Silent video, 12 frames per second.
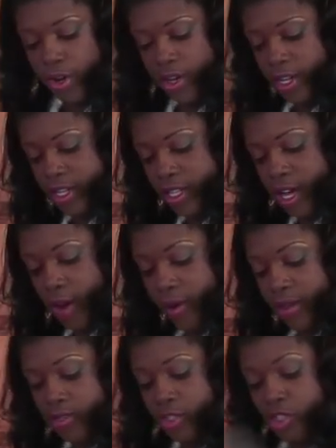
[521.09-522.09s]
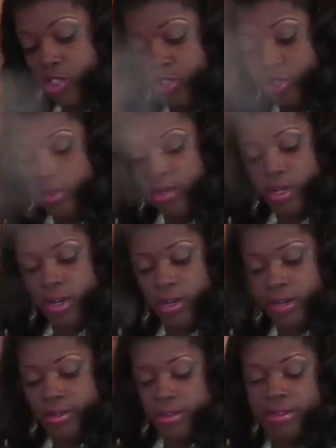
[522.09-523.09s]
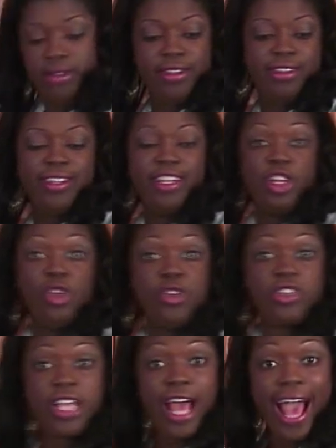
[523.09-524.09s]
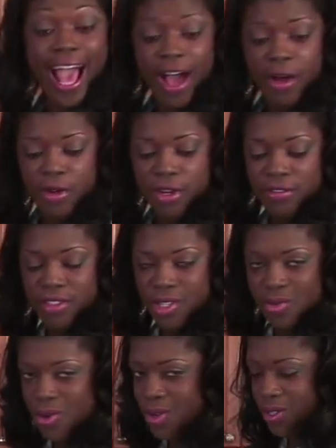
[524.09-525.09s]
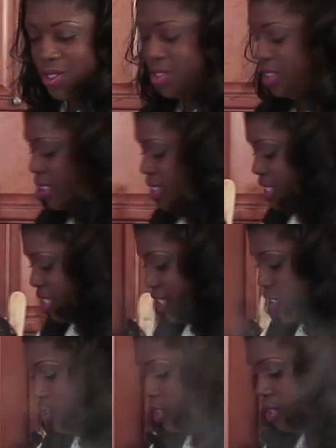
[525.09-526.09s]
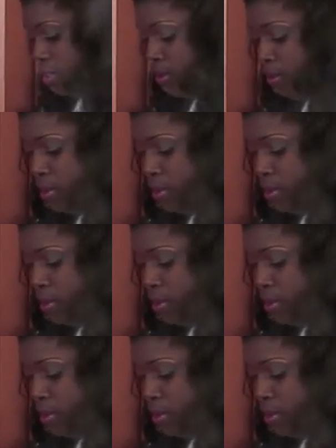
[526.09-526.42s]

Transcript: on is our stew. Oh, looks out of this world. Just delicious.